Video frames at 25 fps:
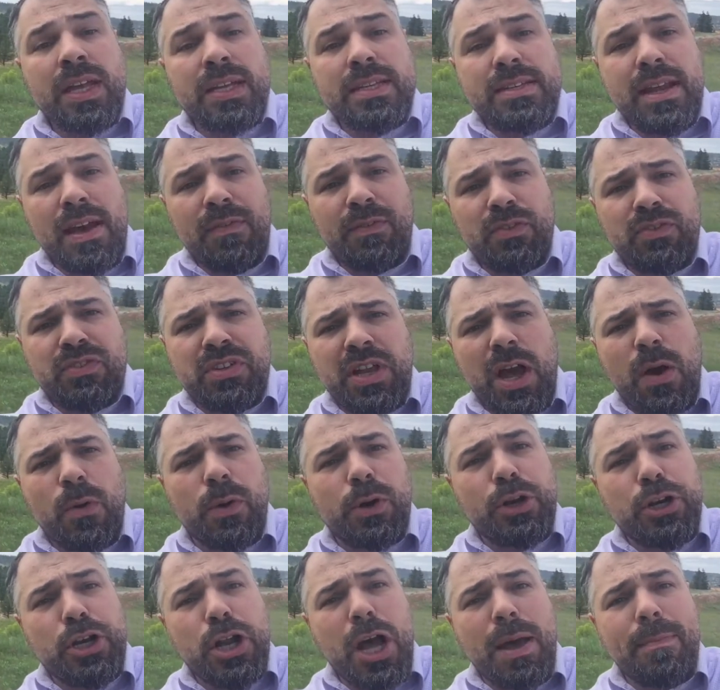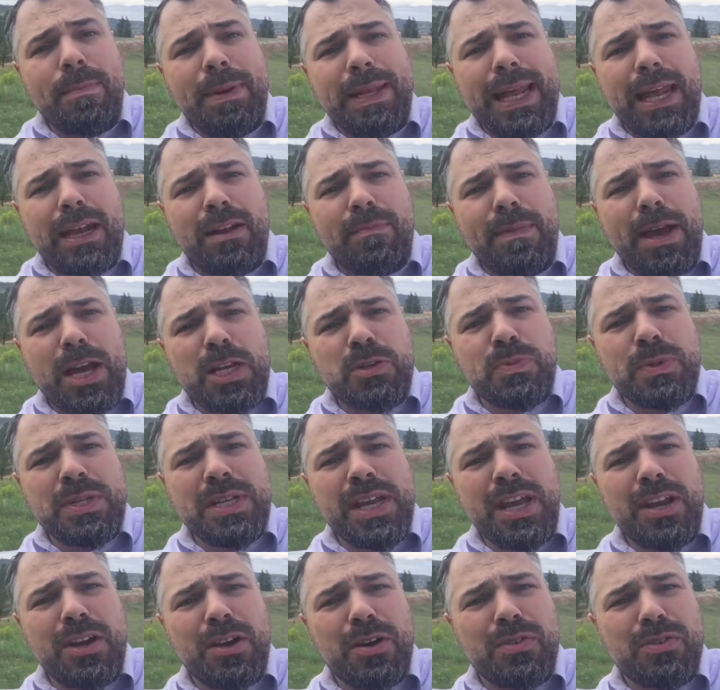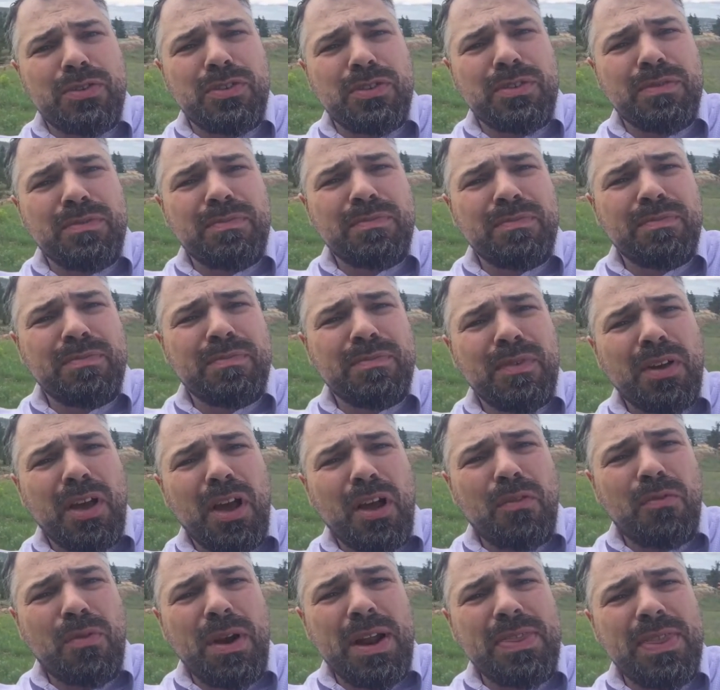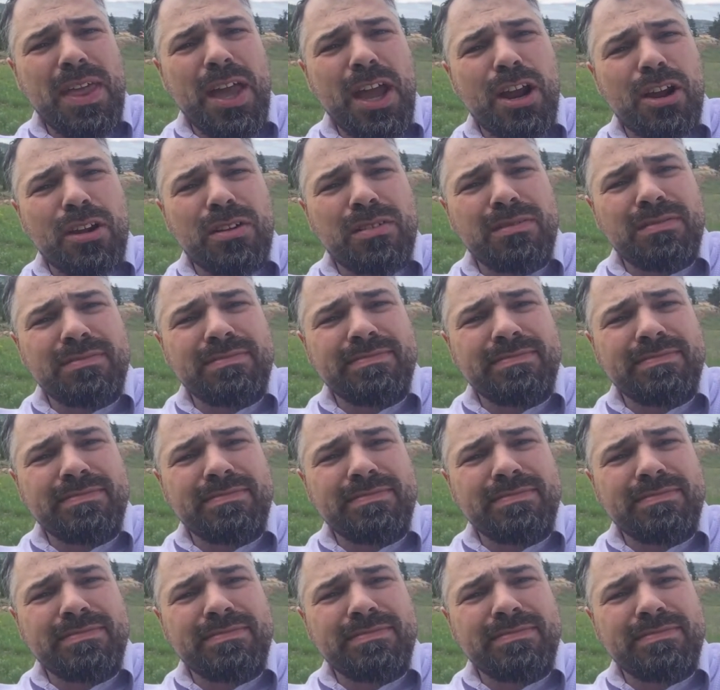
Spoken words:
Devil's Tower, not made out of mashed potatoes. Right there.